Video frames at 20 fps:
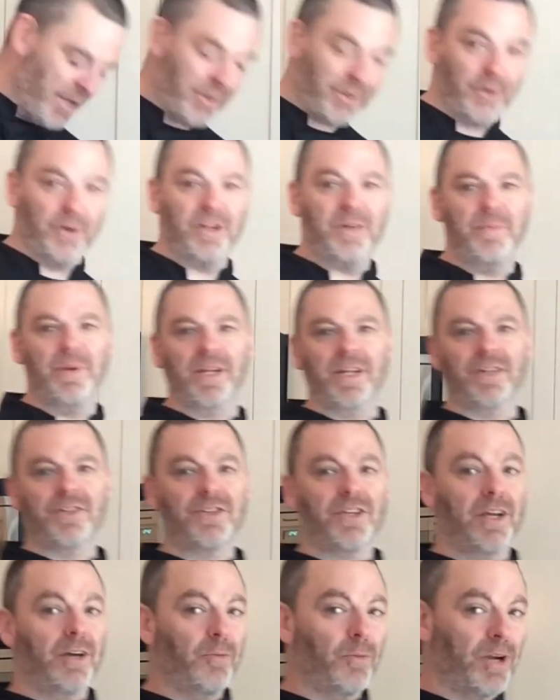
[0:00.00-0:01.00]
30
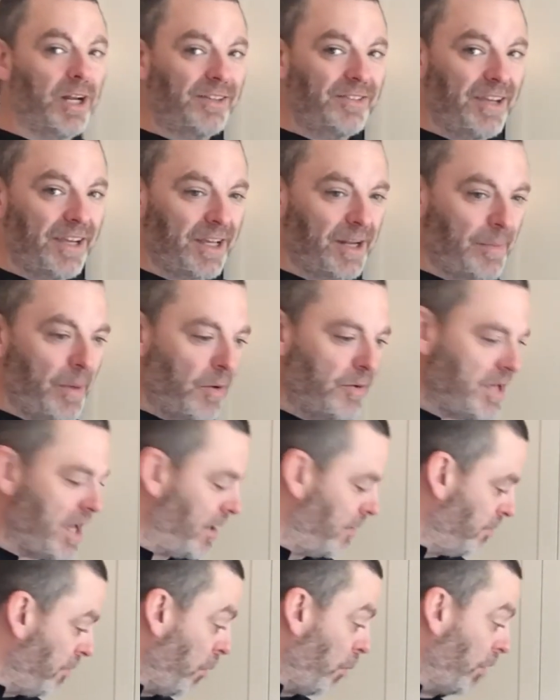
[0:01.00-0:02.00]
minutes. We're not taking them out
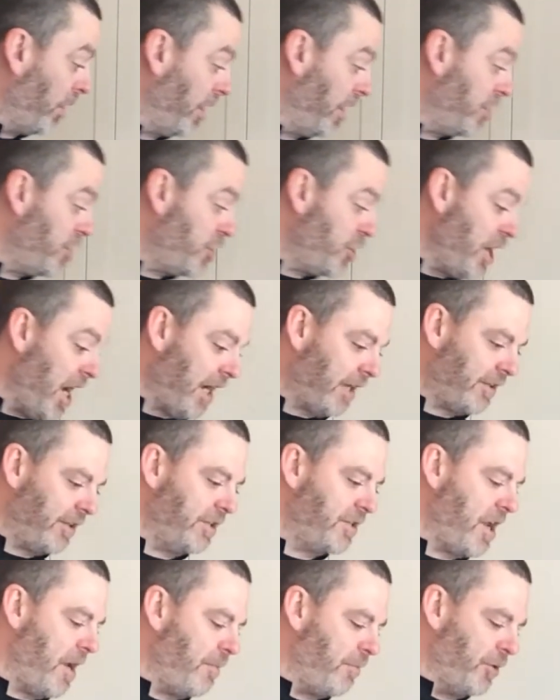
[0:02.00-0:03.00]
yet, but we're gonna check the
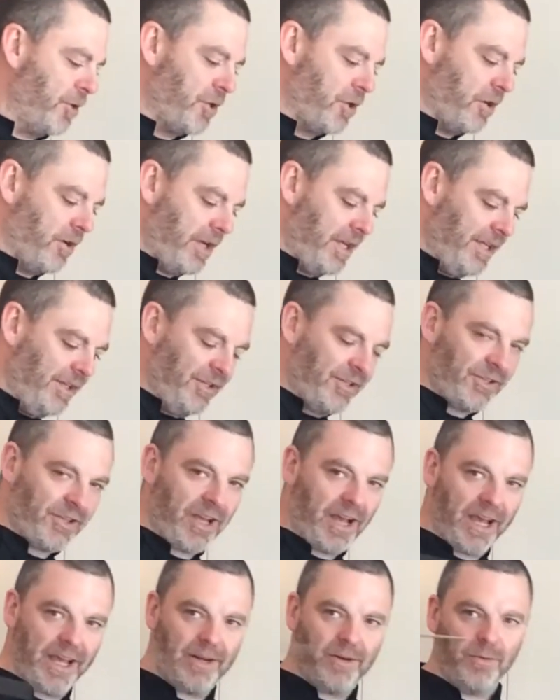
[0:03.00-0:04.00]
temperature
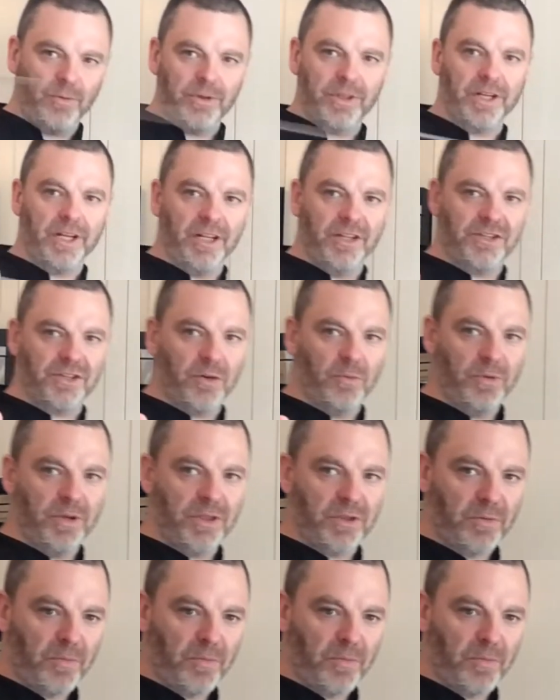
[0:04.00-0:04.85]
inside with an instant read